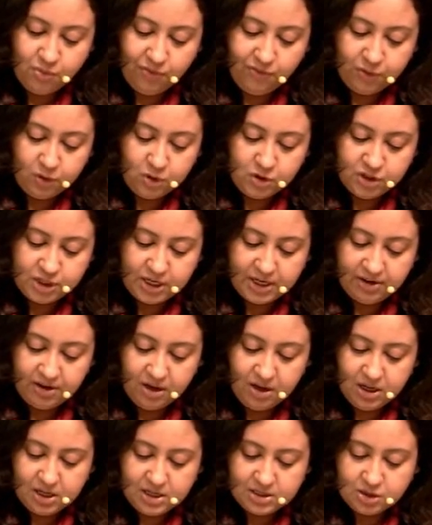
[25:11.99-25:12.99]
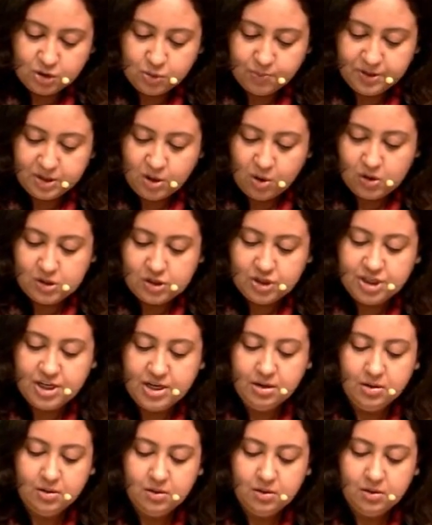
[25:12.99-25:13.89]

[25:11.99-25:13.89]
for general histopathology,